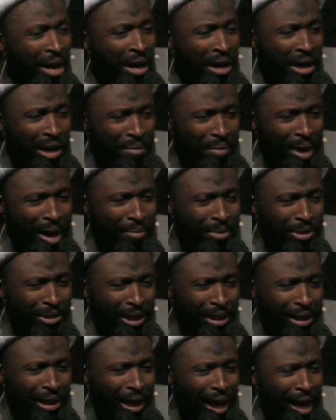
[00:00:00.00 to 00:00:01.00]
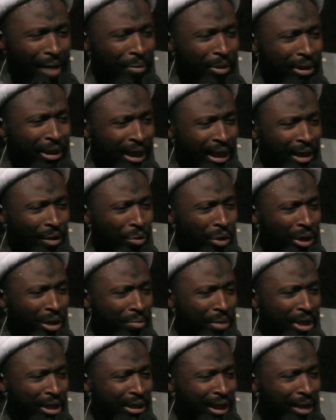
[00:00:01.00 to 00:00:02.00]
Imam Husayn al-Abidin would
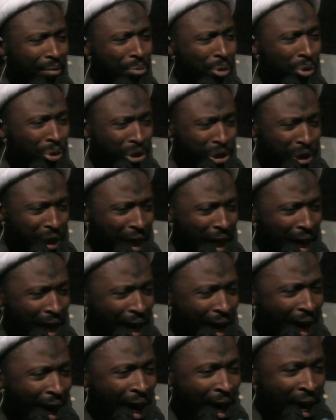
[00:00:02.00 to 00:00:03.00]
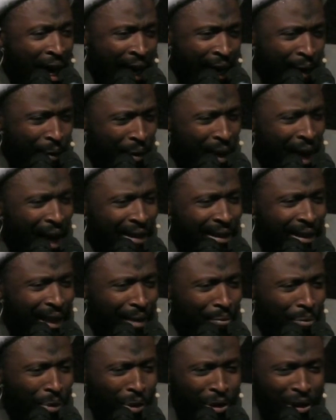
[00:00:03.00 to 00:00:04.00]
meet a butcher. He would ask
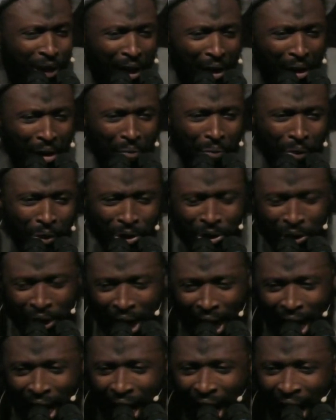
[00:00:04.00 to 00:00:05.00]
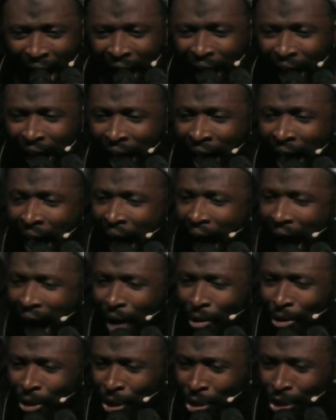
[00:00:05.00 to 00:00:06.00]
a butcher, oh butcher,
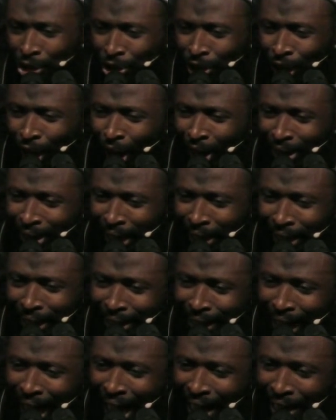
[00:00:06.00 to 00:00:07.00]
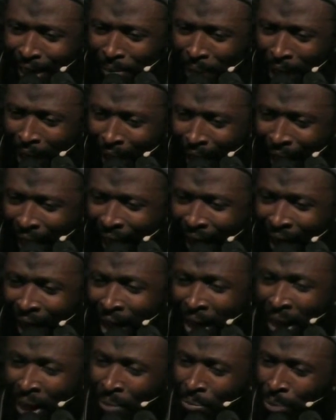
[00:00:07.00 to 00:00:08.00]
how do you slaughter this animal?
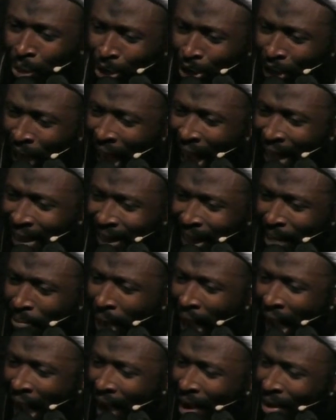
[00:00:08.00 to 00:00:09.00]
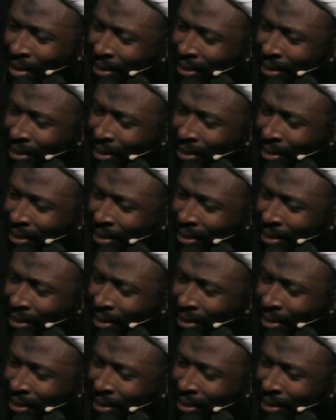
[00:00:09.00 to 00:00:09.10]
Butcher asked him, how?